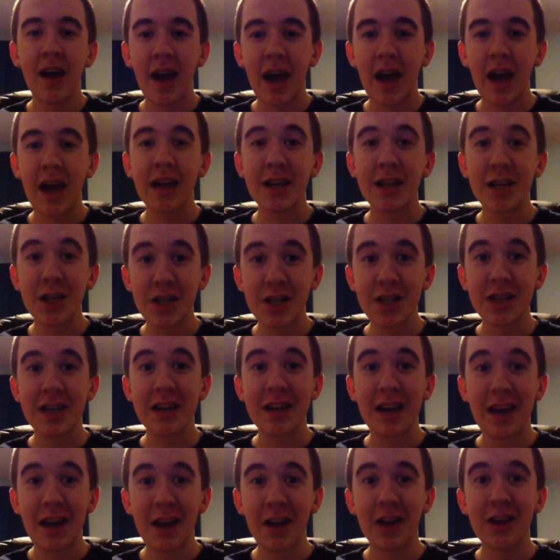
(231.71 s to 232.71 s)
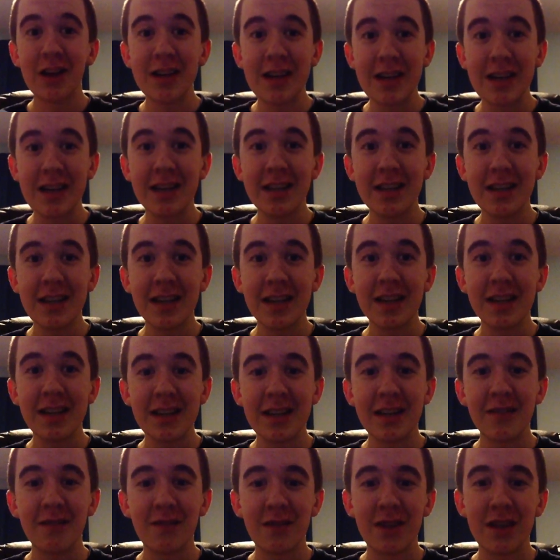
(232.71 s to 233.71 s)
HD LED
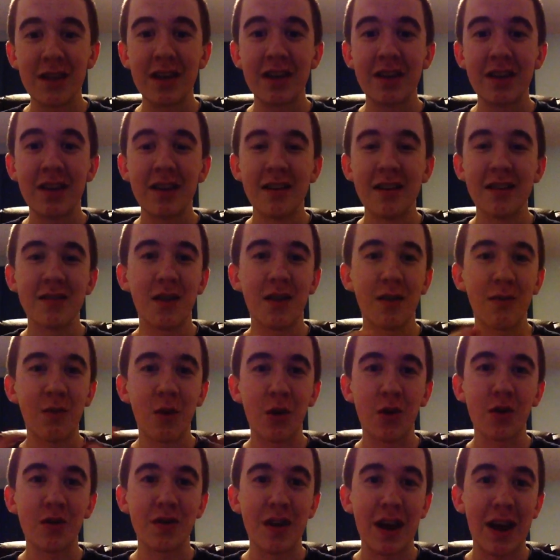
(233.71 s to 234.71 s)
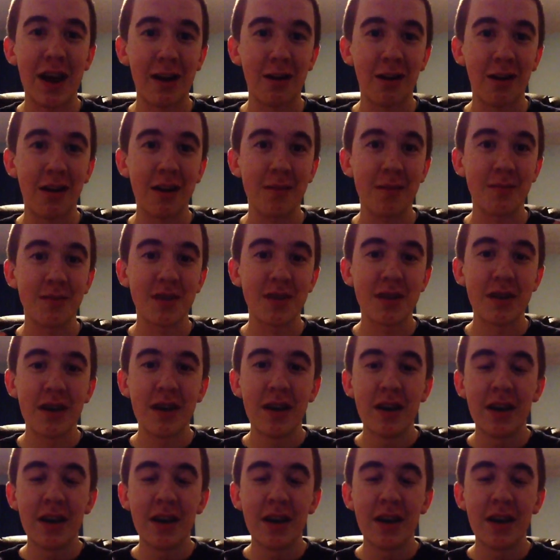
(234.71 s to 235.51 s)
TV. Sorry for all those acronyms.